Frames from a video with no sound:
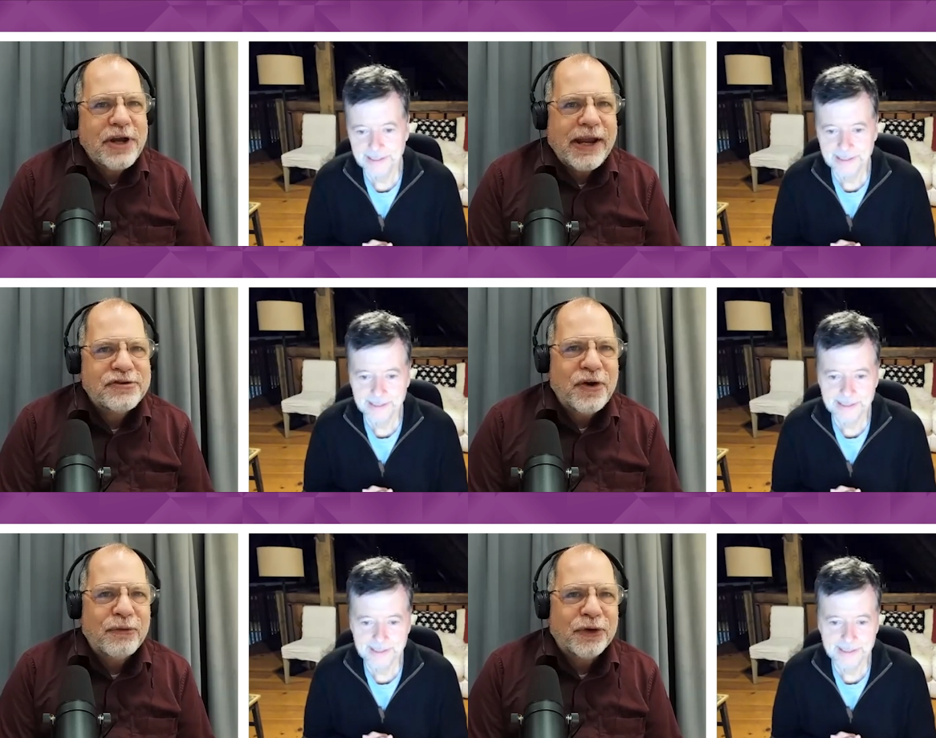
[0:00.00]

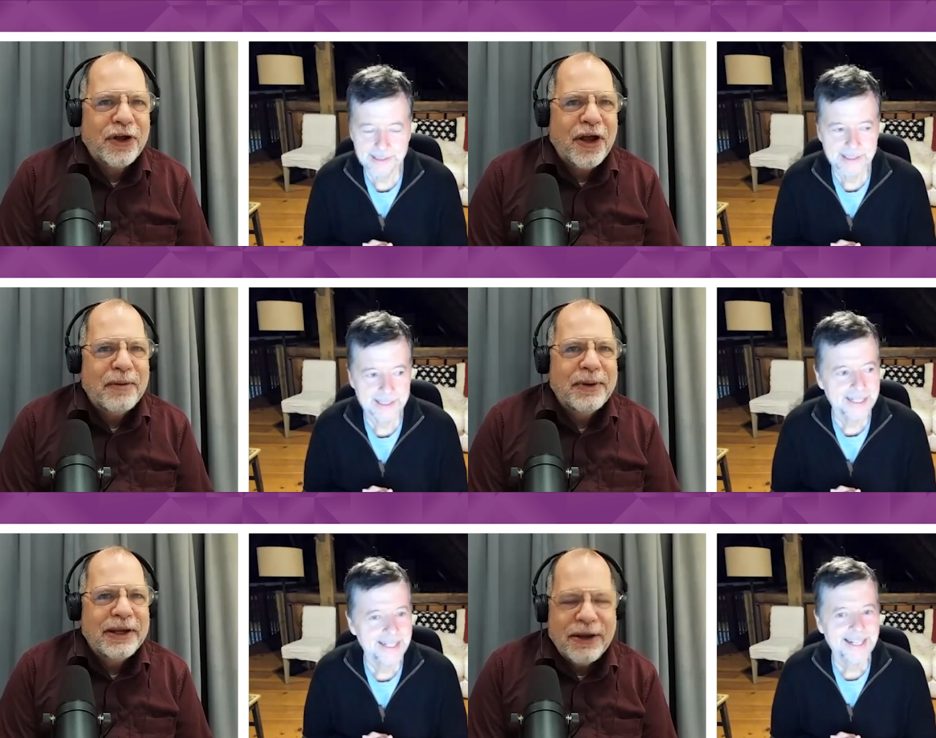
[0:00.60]
Speaker 1: changed over
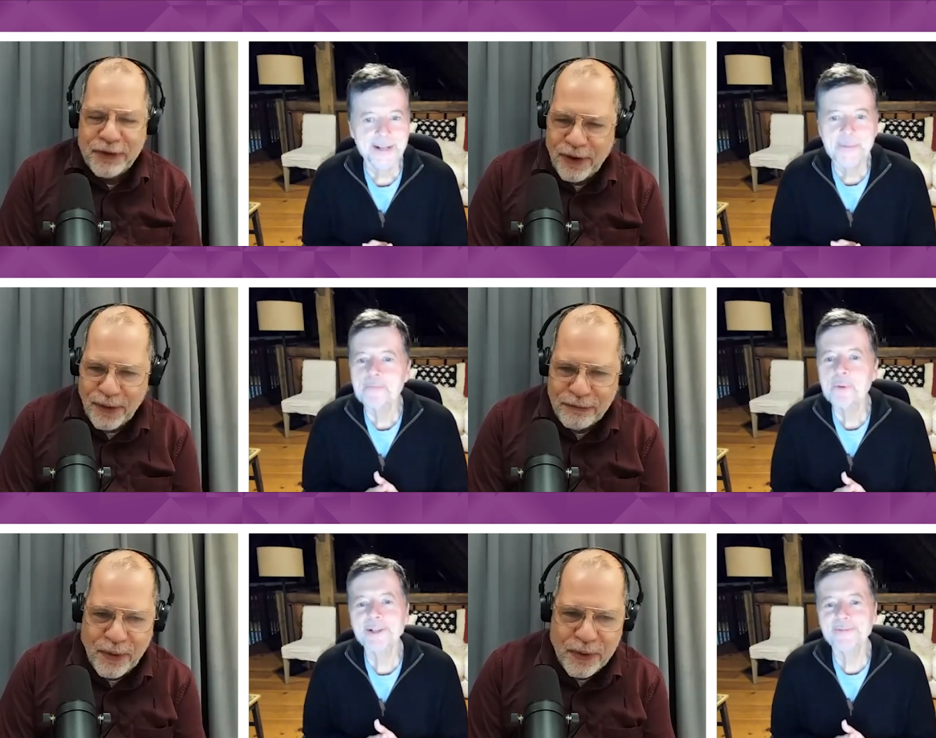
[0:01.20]
time, given all
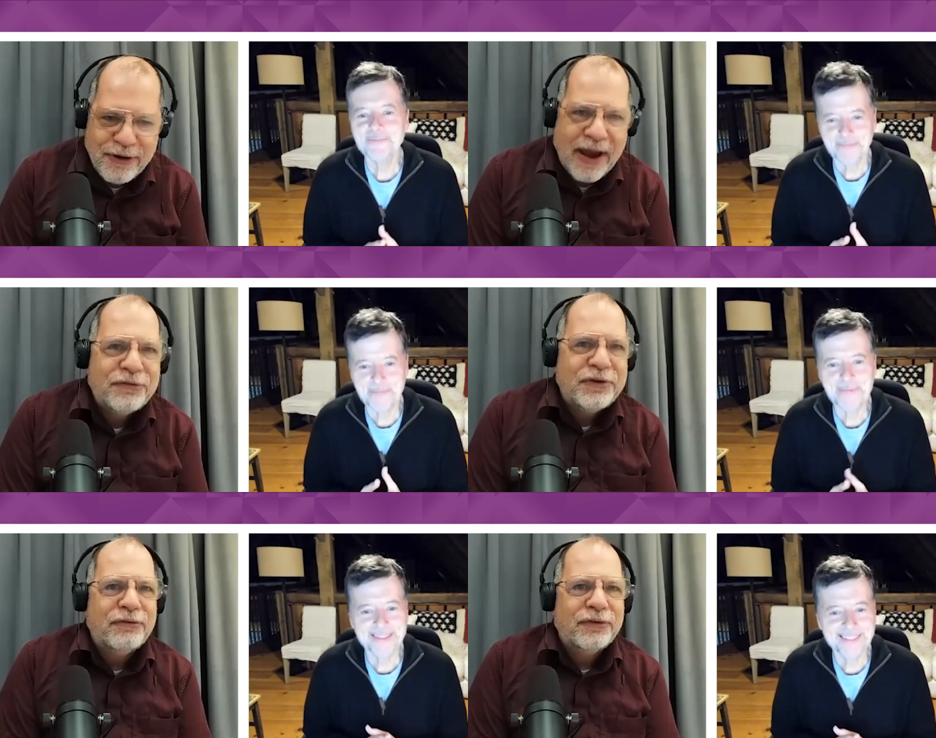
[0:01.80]
the
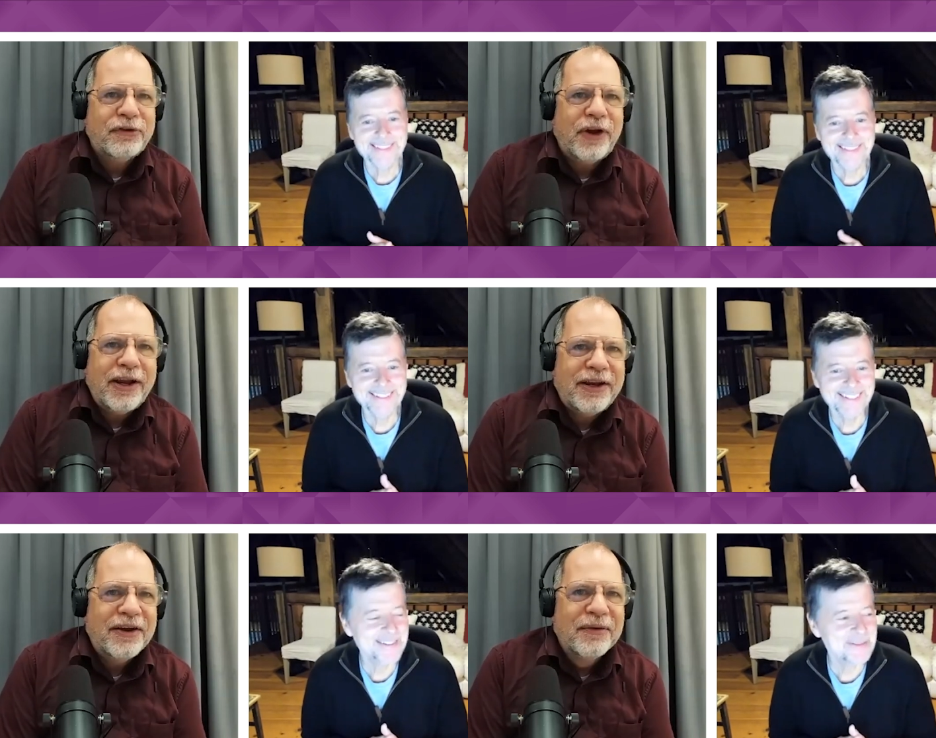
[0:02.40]
photographs you've
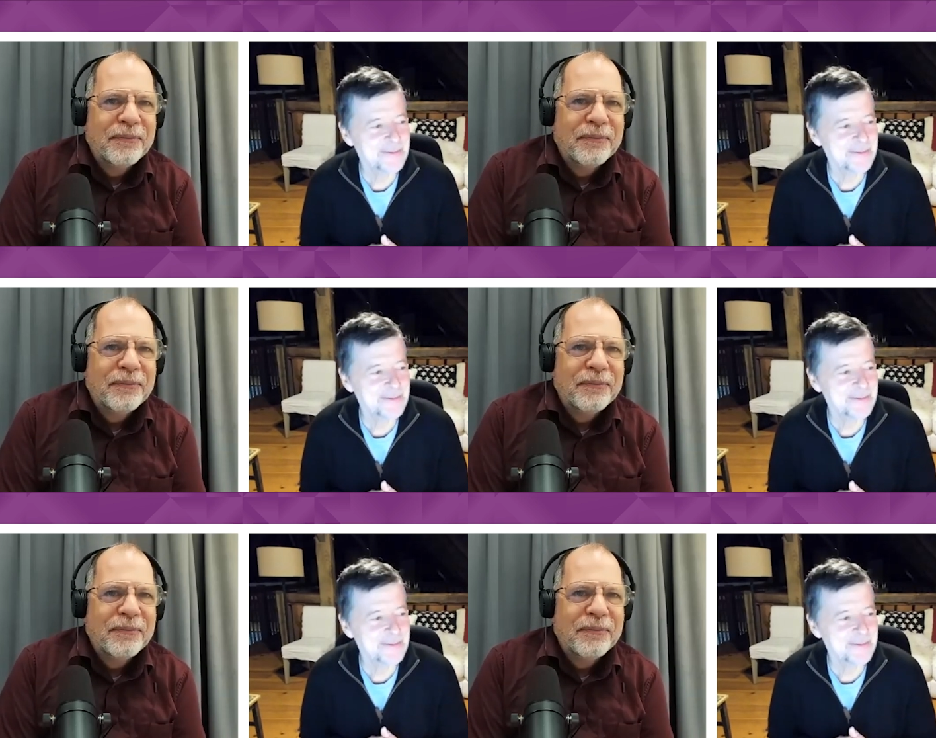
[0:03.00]
studied?